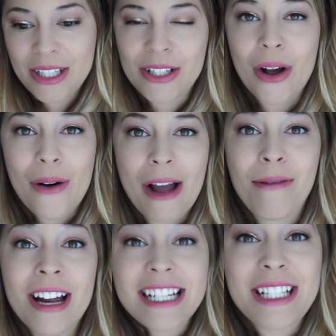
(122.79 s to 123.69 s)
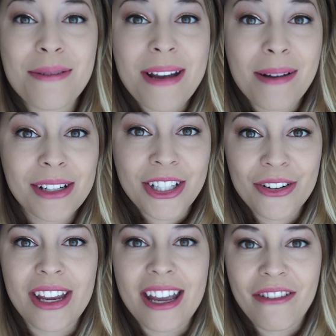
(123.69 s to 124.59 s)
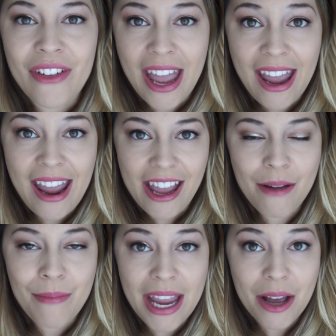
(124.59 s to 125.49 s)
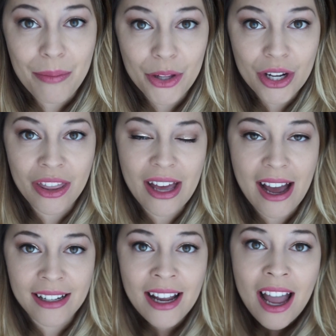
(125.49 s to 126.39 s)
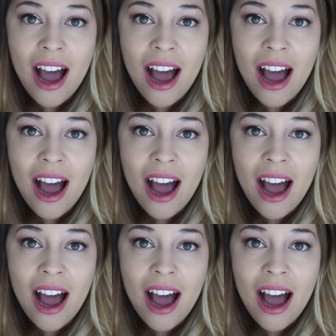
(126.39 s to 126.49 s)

So I wanted to be able to give a makeup look that